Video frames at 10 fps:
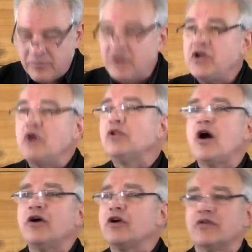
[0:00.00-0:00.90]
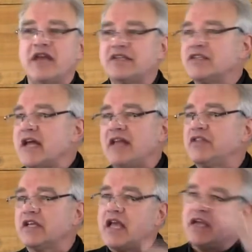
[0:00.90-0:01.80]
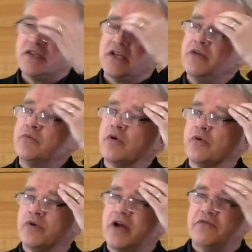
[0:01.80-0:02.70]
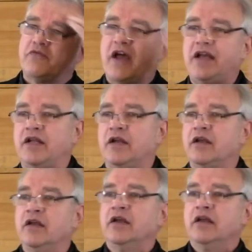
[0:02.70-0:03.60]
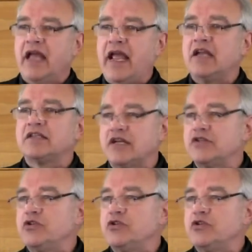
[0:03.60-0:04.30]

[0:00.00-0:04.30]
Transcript: But no longer. That's not the case anymore. We're not fighting anti